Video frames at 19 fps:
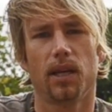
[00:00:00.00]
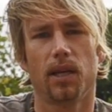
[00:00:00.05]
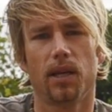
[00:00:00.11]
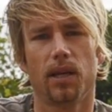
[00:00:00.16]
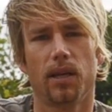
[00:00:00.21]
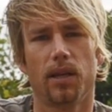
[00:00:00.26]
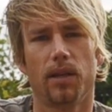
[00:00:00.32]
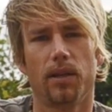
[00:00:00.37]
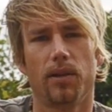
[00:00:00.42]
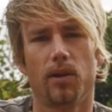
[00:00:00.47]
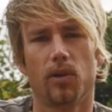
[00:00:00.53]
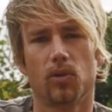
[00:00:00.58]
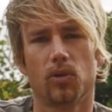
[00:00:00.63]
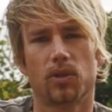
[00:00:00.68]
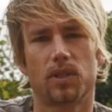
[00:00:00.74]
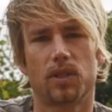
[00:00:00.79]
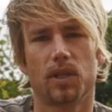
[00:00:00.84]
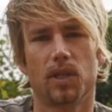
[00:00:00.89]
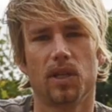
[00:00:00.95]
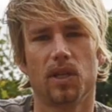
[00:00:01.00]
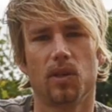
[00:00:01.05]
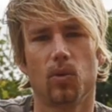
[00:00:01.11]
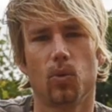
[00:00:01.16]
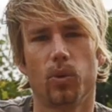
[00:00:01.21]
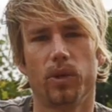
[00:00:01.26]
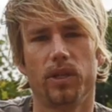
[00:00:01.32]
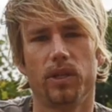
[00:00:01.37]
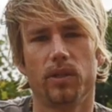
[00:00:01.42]
those
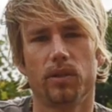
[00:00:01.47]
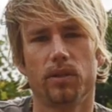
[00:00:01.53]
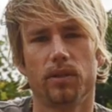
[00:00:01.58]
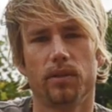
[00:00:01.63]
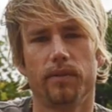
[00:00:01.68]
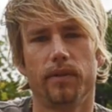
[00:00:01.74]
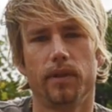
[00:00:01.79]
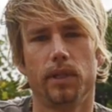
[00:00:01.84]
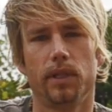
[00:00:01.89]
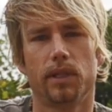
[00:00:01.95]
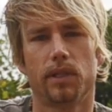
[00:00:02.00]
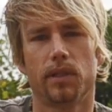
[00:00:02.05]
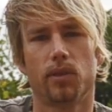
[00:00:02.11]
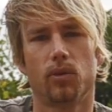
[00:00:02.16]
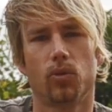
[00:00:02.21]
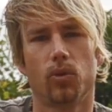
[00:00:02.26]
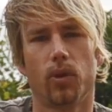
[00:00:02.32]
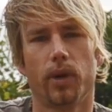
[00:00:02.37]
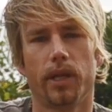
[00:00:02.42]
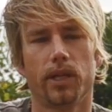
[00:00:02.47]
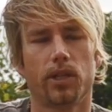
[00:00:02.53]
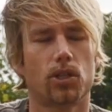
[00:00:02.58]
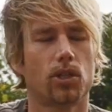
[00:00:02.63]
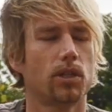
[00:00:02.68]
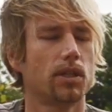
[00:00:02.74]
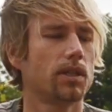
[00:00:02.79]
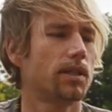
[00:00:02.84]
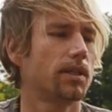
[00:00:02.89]
windy
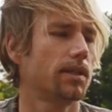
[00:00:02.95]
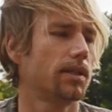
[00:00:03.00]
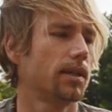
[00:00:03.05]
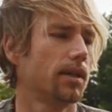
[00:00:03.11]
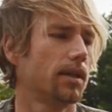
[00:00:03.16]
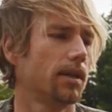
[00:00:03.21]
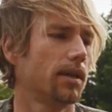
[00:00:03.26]
situations